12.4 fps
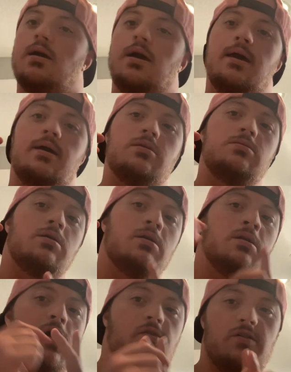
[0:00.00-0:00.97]
And
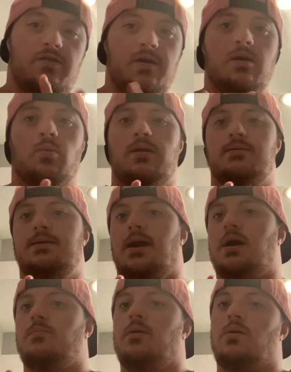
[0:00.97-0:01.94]
another thing I want to
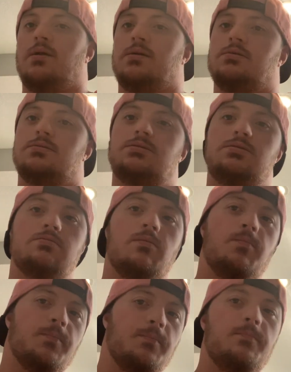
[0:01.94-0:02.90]
talk about is,
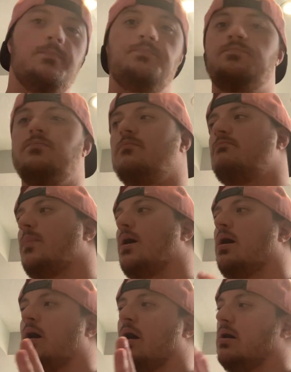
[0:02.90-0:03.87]

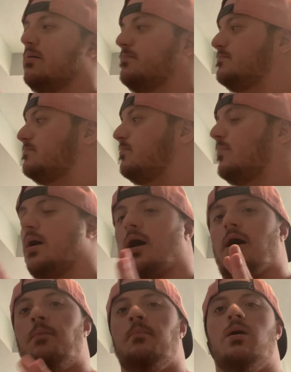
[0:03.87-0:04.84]
um,
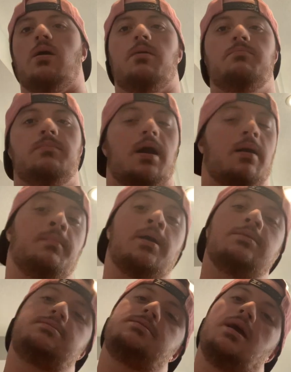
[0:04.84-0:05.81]
I'm, I'm
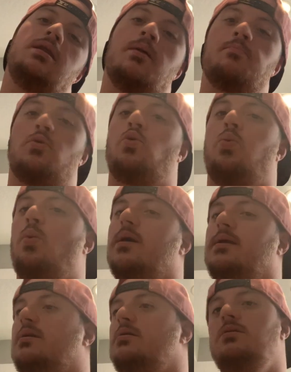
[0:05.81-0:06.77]
not saying I'm
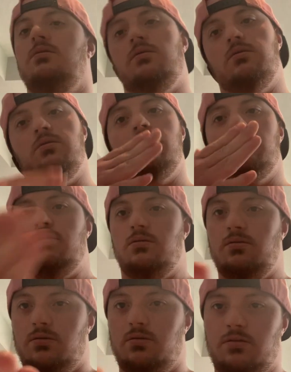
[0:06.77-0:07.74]
quitting
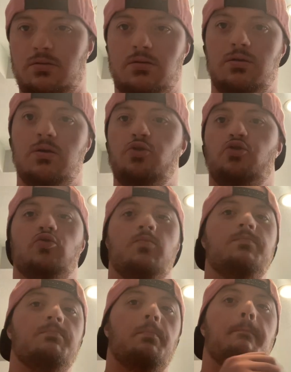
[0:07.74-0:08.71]
YouTube,
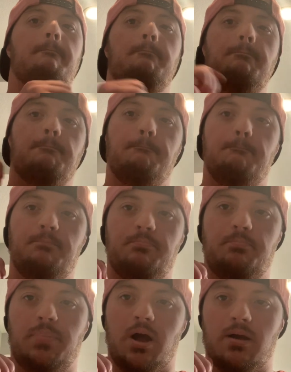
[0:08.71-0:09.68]

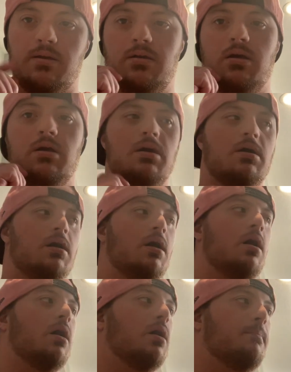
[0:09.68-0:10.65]
but,
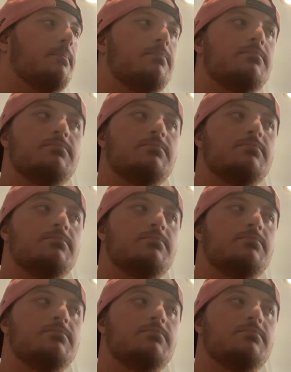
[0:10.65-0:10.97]
um,